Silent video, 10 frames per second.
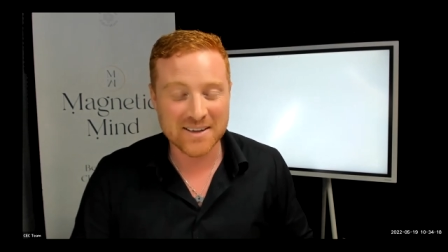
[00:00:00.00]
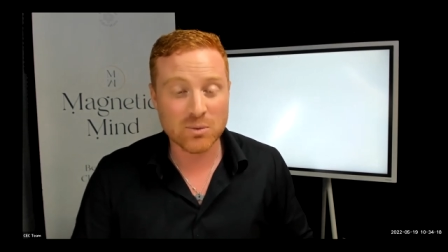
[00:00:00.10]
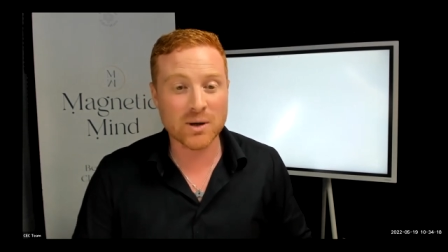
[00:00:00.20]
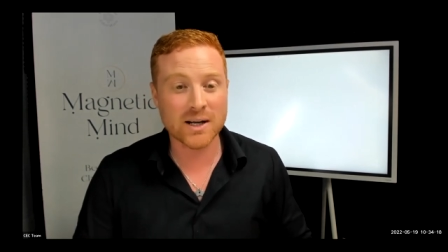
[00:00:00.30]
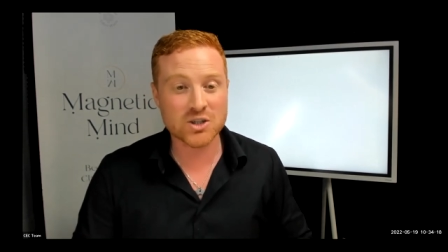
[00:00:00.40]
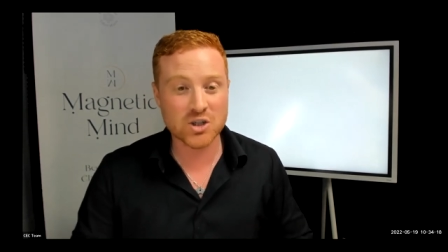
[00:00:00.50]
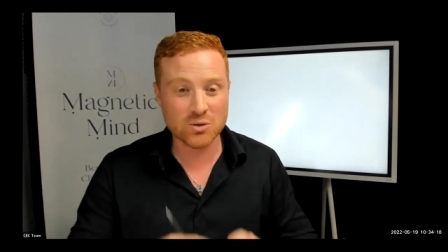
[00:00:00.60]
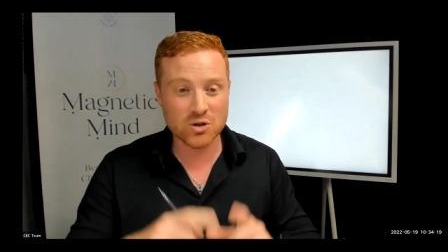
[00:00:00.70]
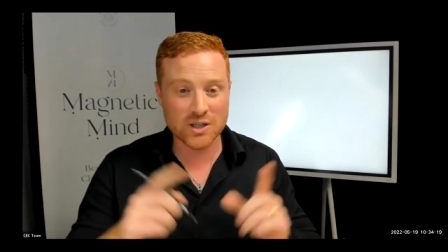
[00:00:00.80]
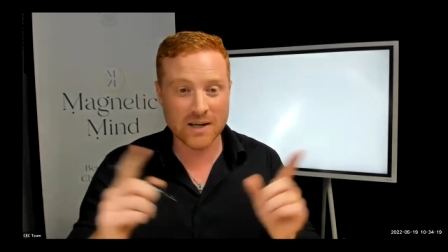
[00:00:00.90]
We want our
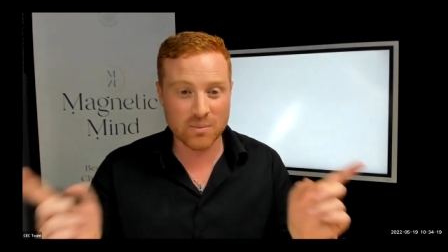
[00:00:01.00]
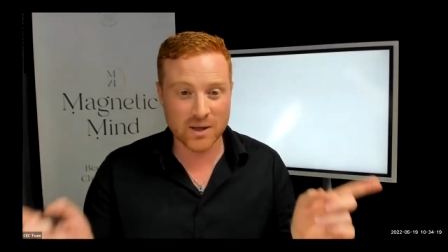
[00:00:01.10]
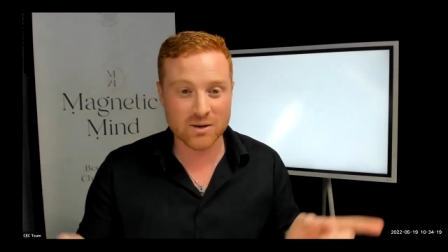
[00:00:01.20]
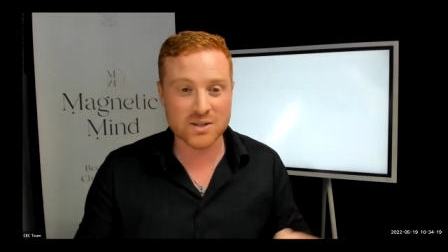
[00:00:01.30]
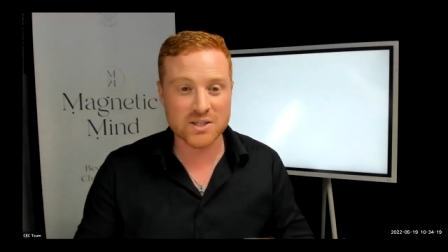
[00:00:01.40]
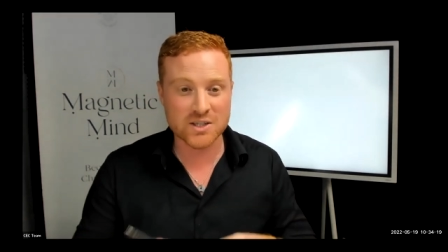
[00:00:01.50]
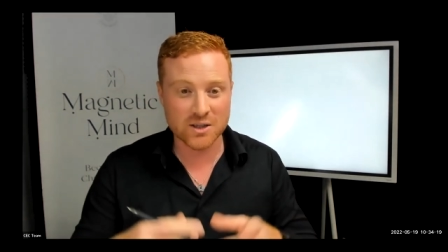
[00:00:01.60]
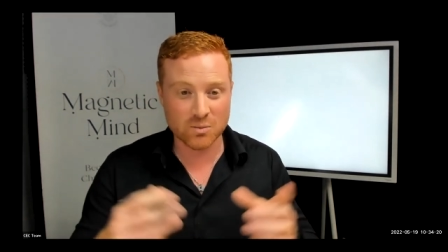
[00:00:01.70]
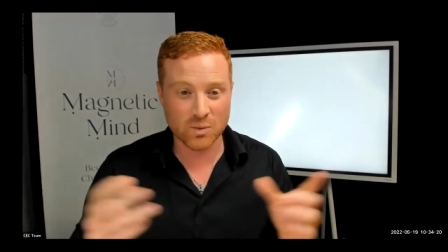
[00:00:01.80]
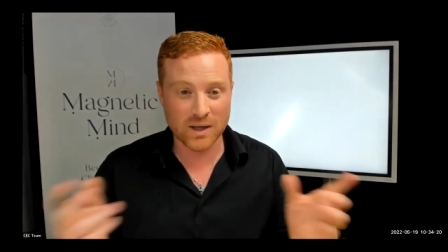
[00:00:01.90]
children to have a better existence
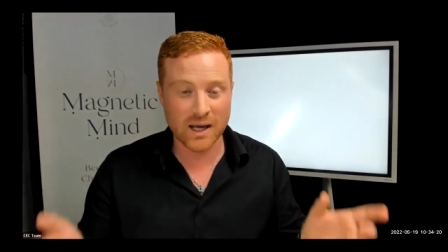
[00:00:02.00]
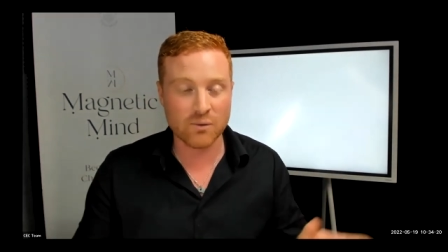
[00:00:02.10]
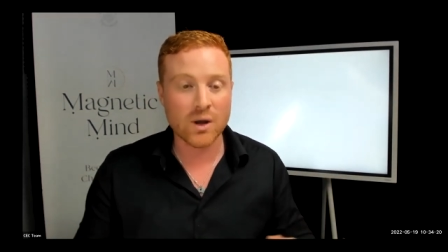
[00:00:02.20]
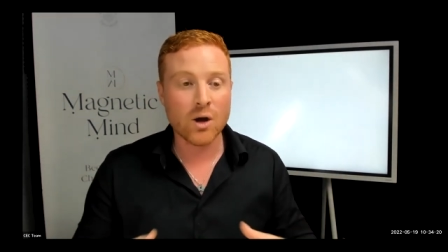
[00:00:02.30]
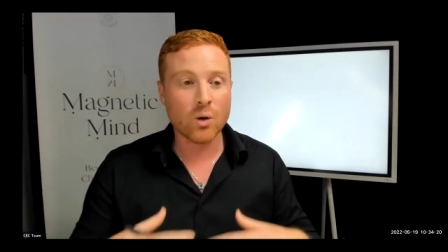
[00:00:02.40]
than we have.